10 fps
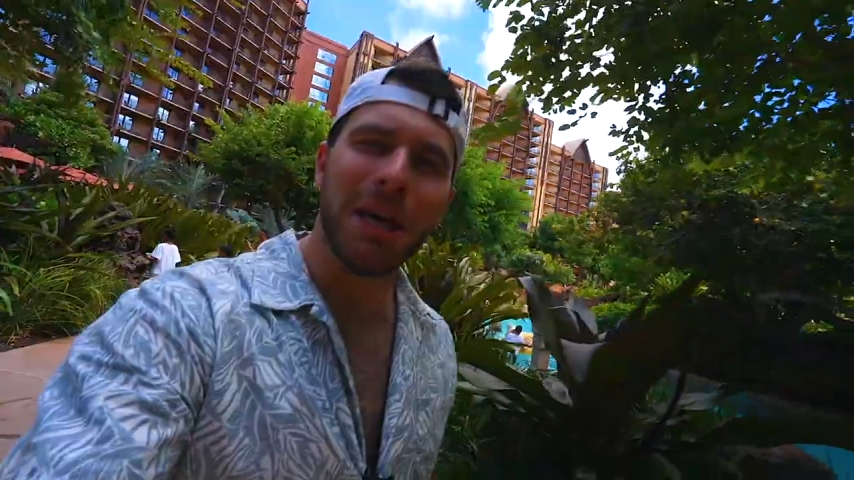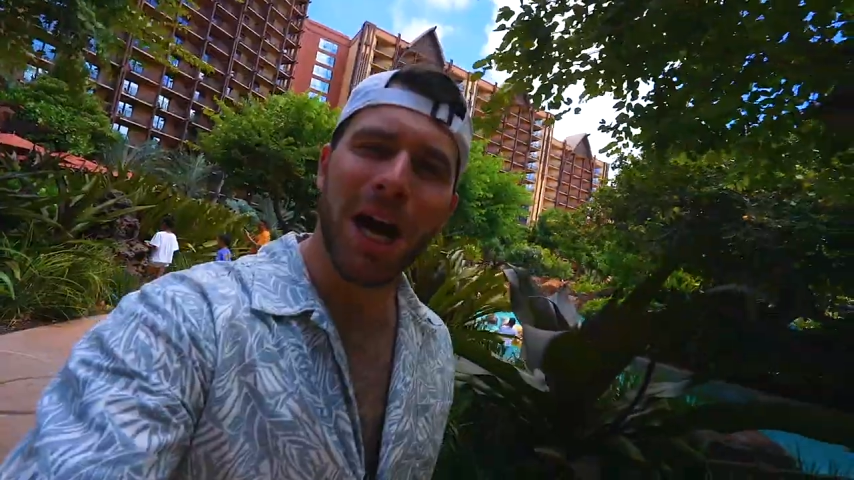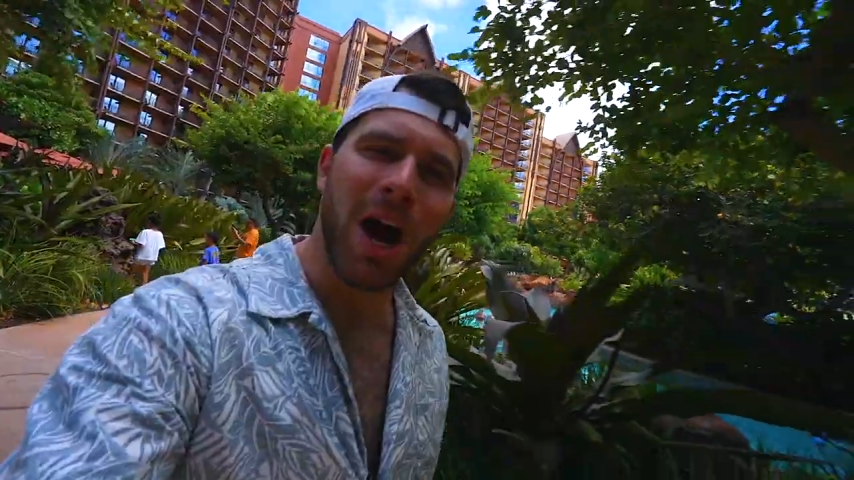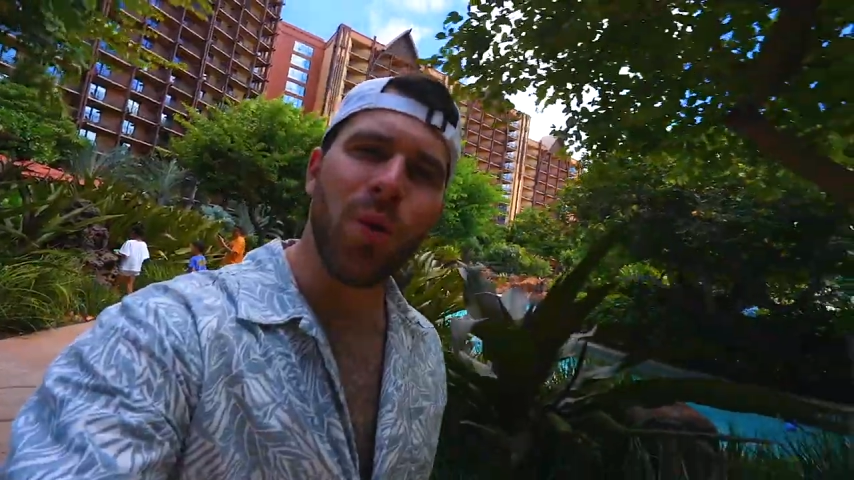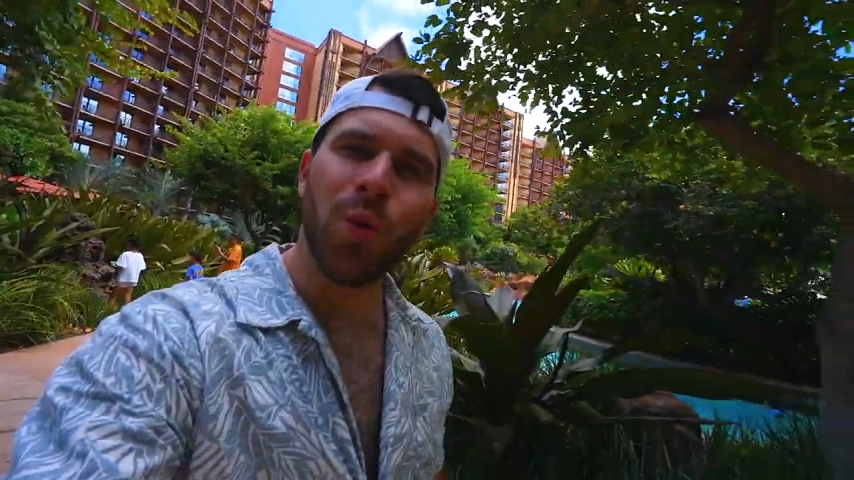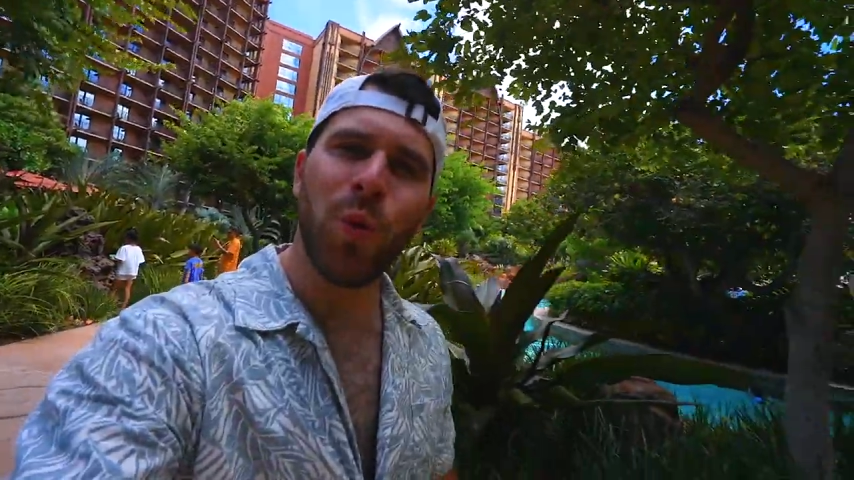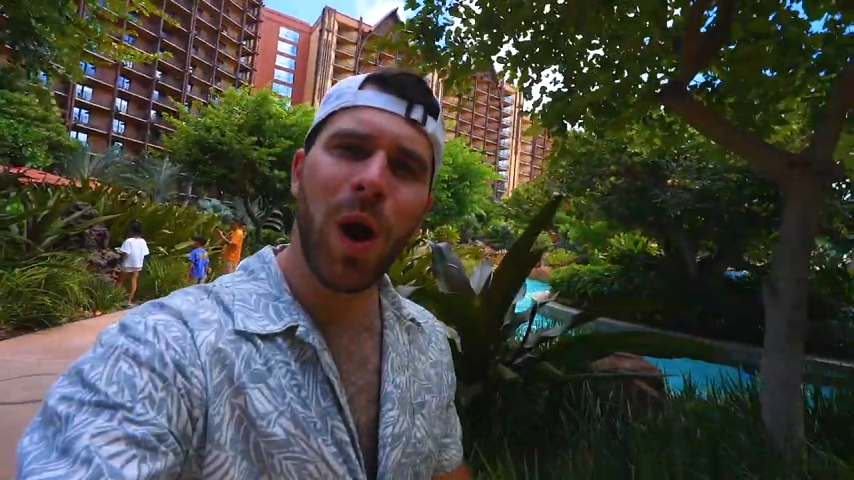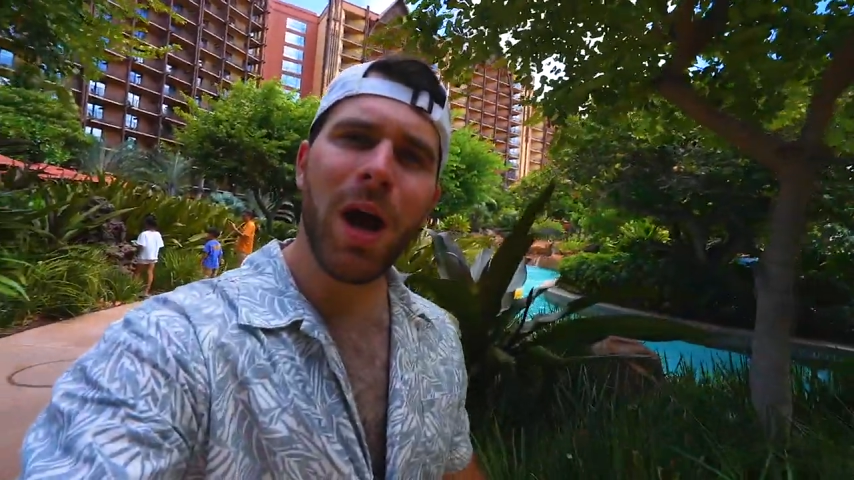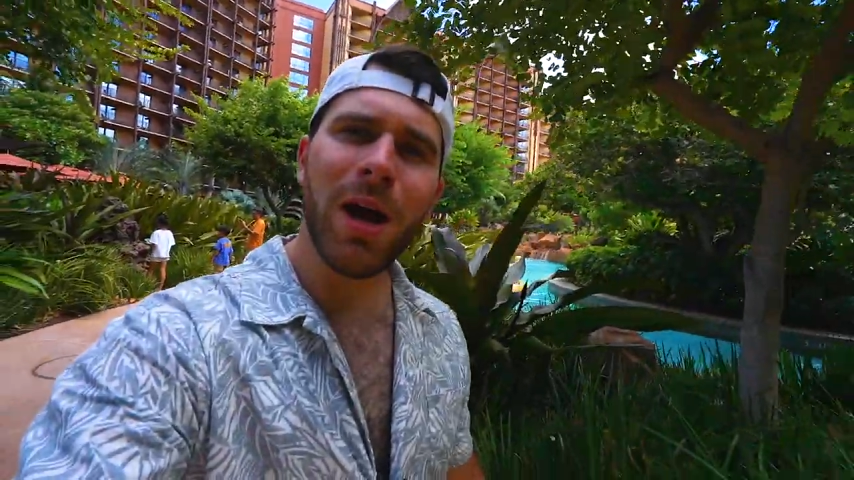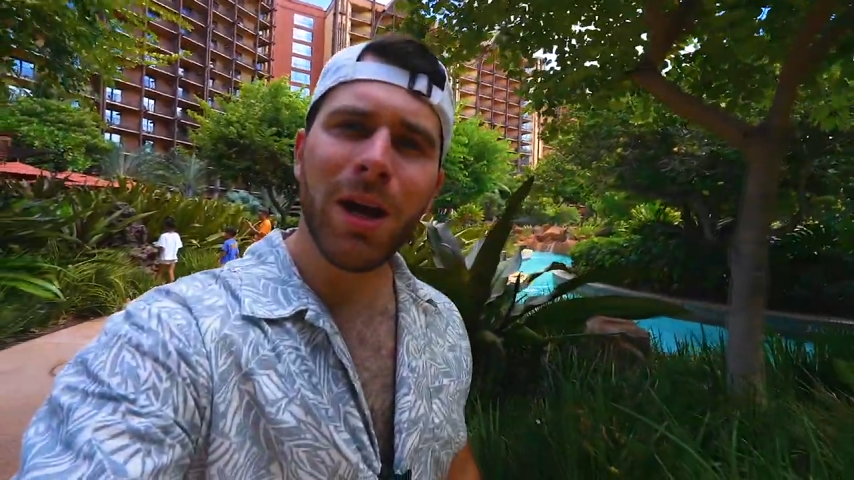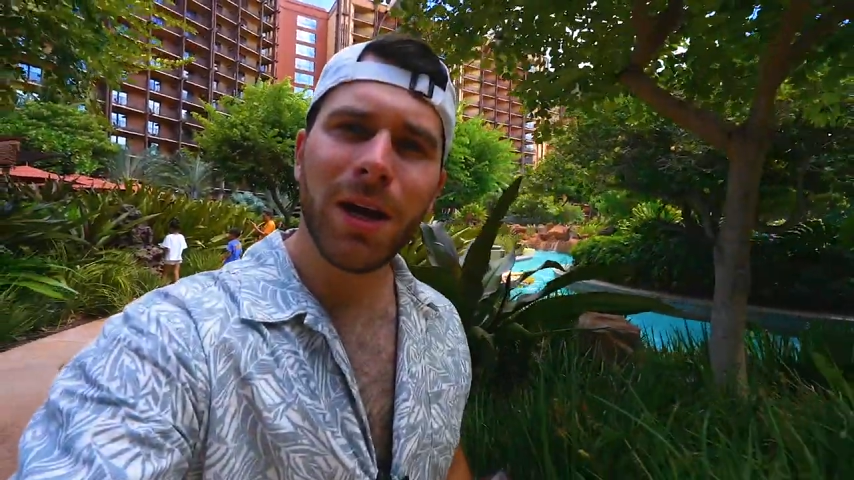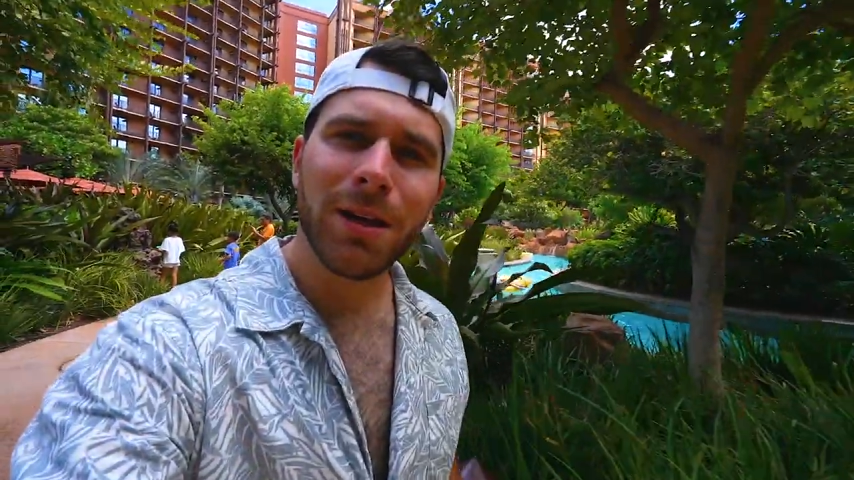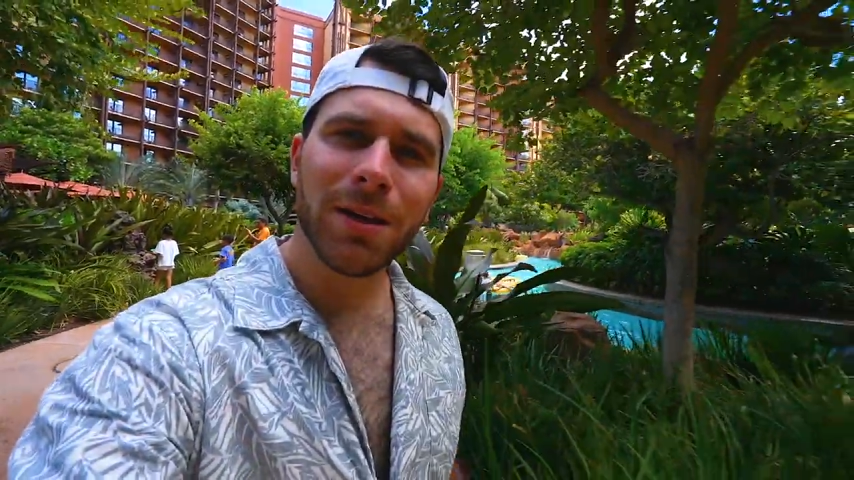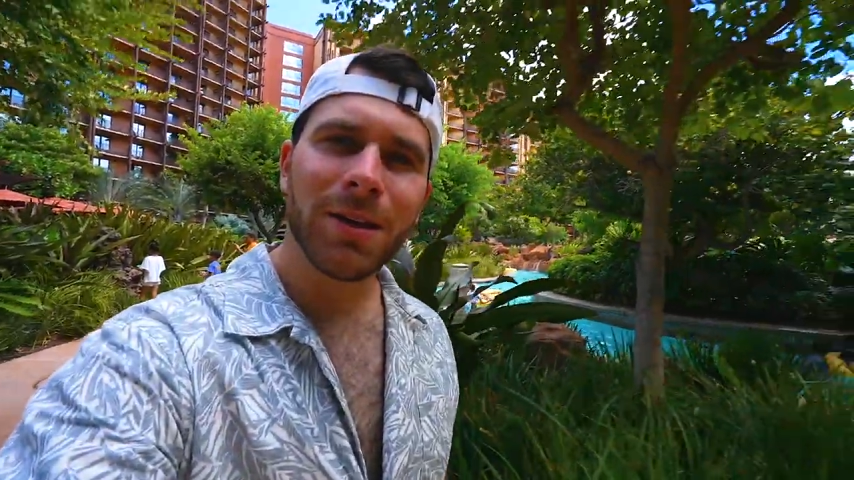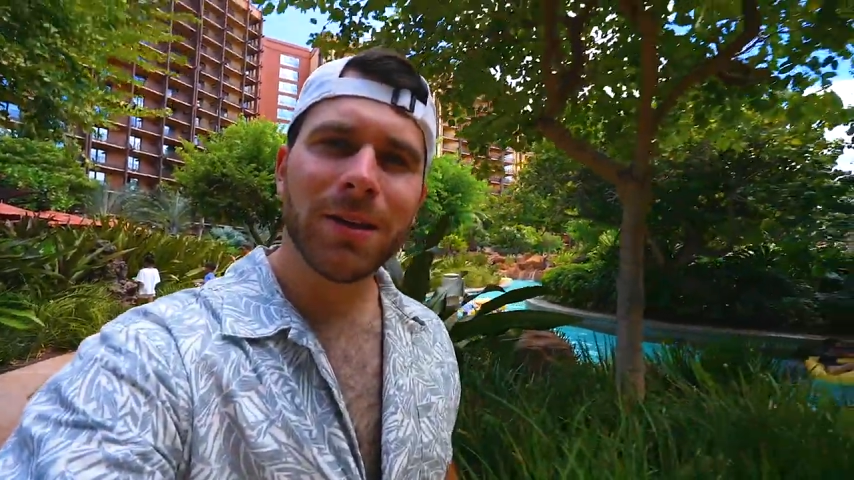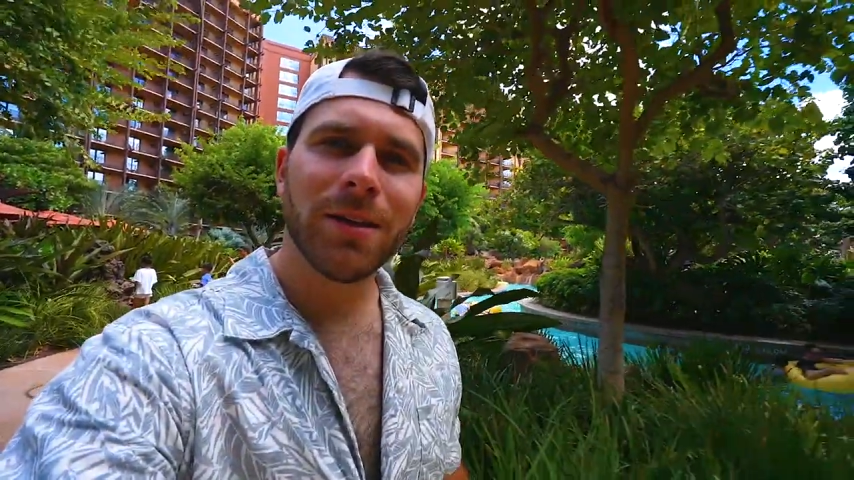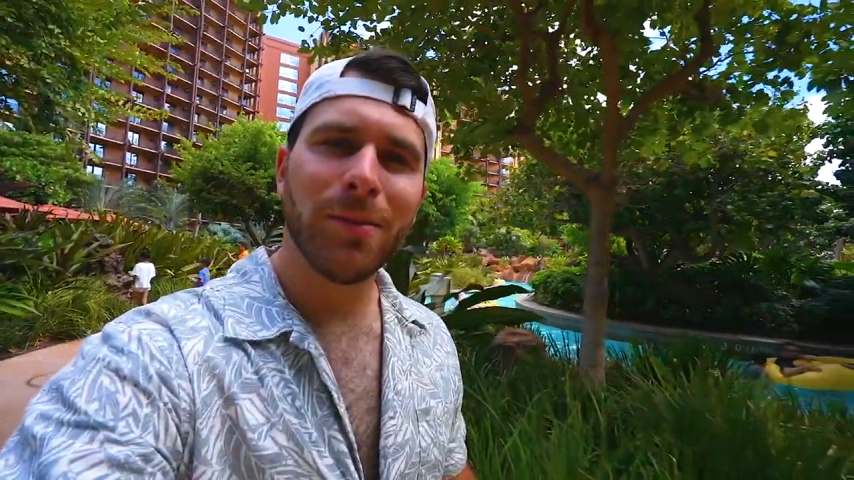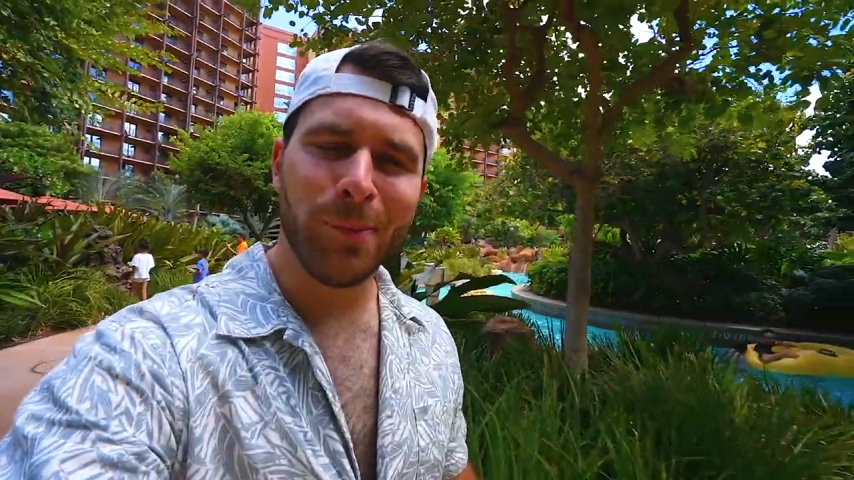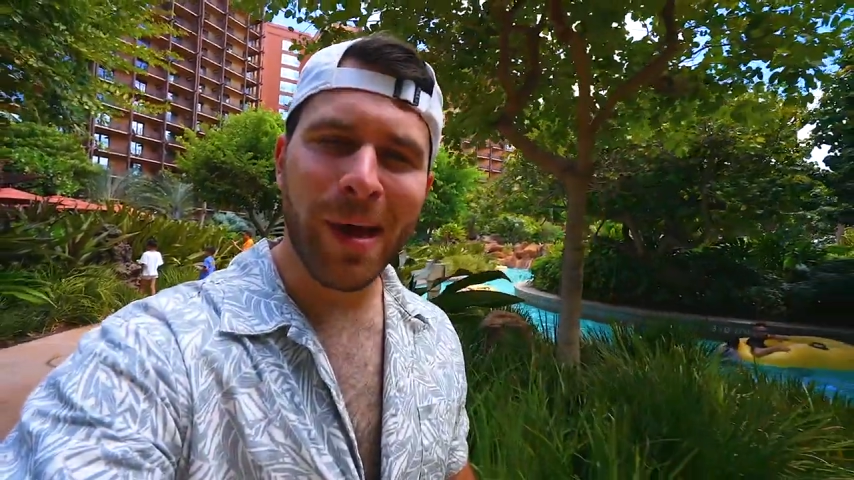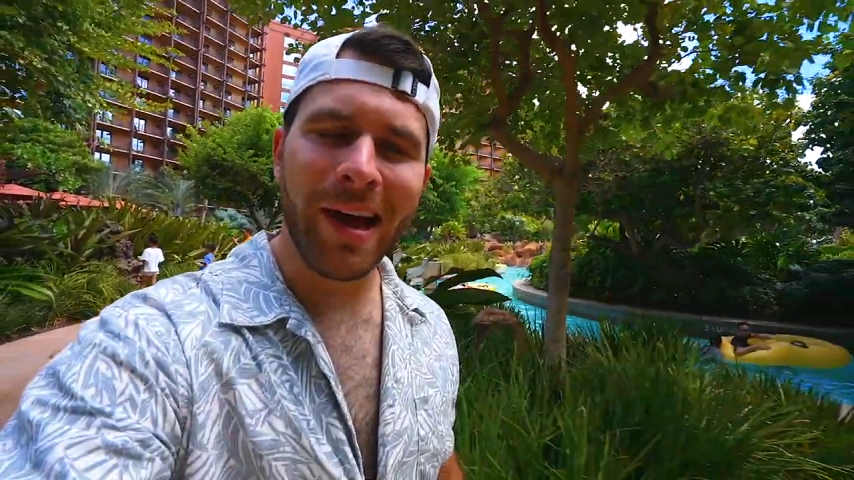Awa
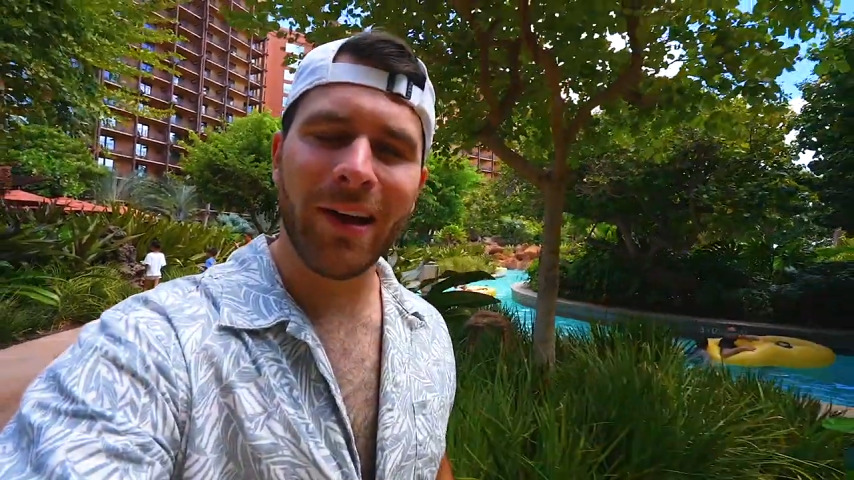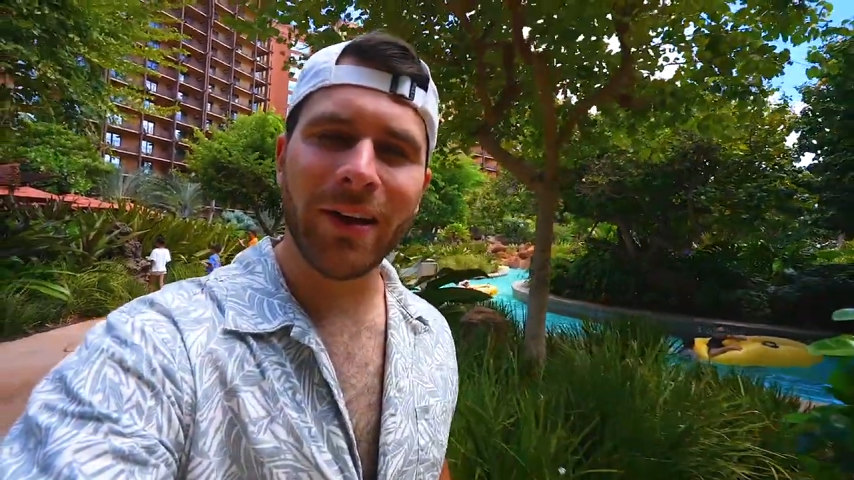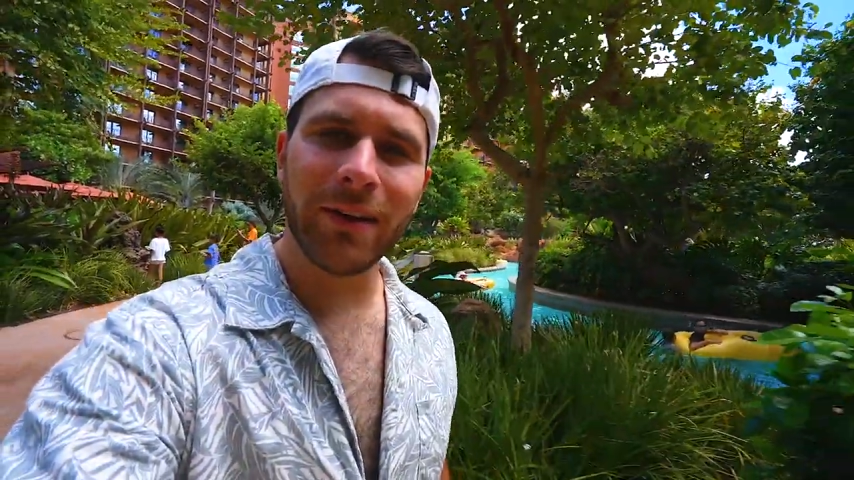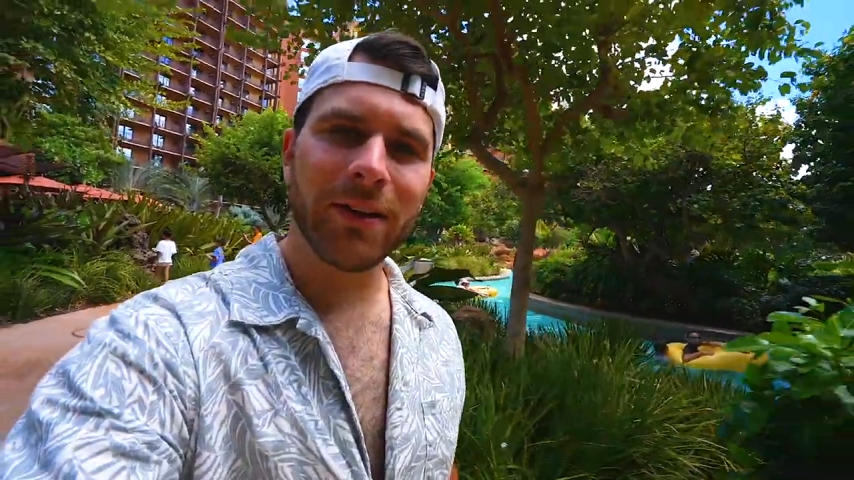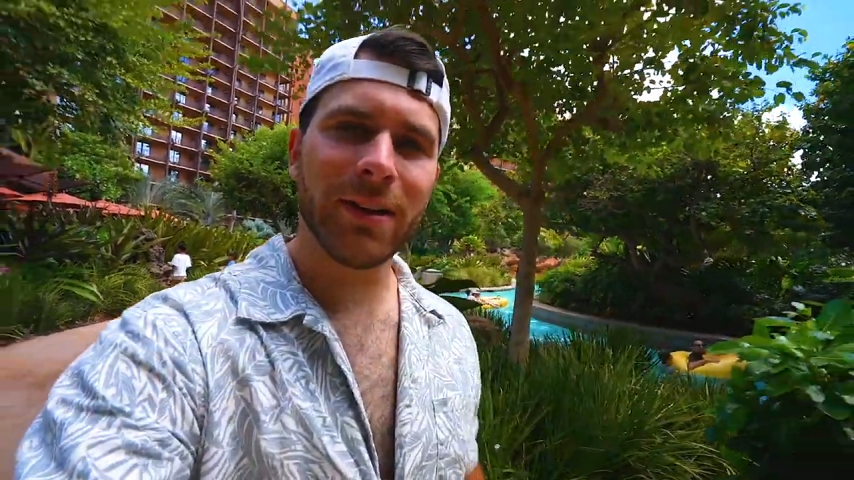Mel,